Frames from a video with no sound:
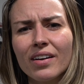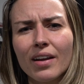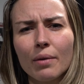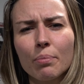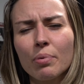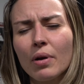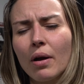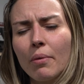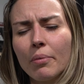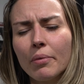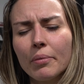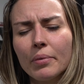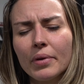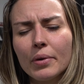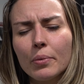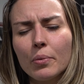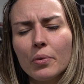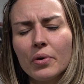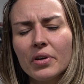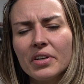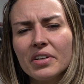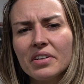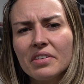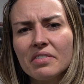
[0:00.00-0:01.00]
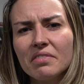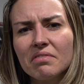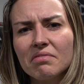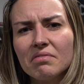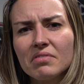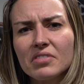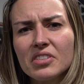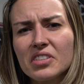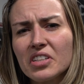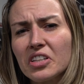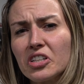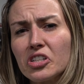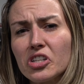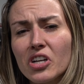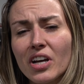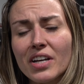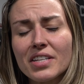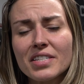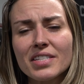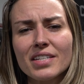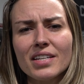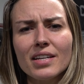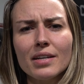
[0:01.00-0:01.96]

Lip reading: I probably wouldn't suggest